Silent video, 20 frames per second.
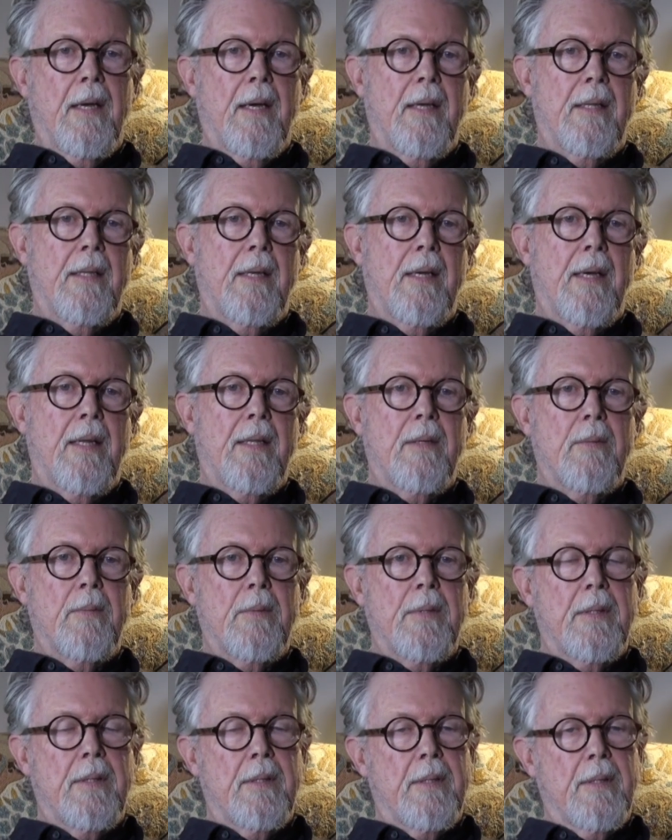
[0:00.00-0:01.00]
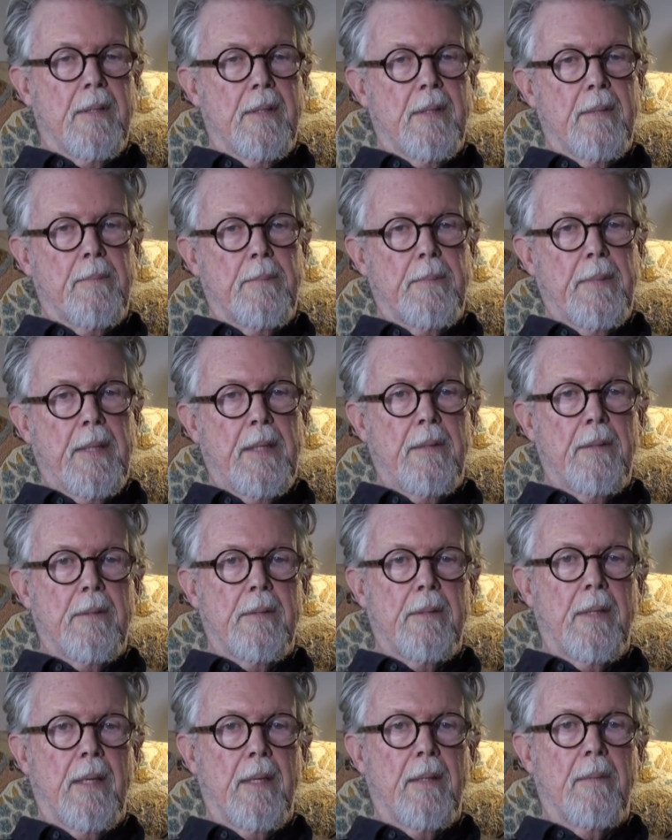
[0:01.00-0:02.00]
and the other was the
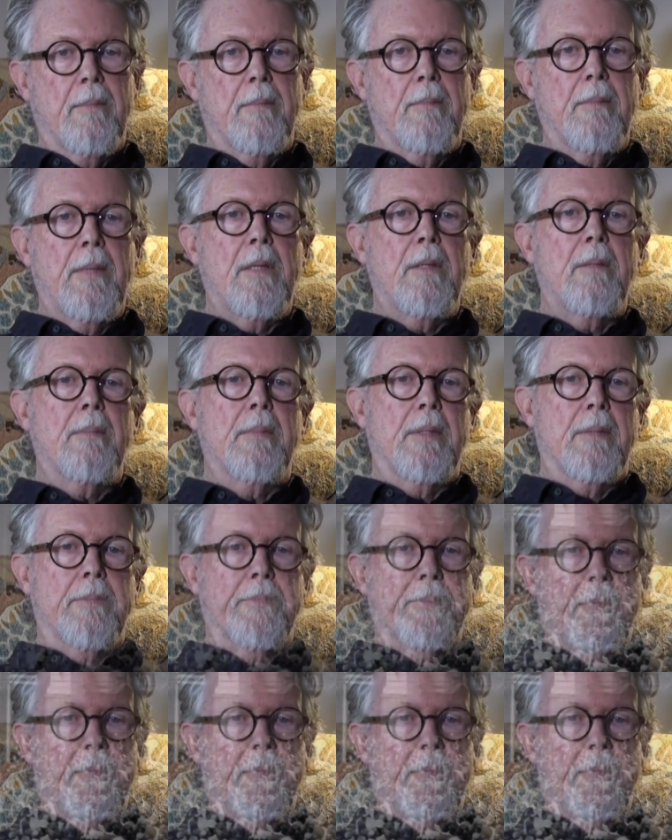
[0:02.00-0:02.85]
Beatles hit Melbourne.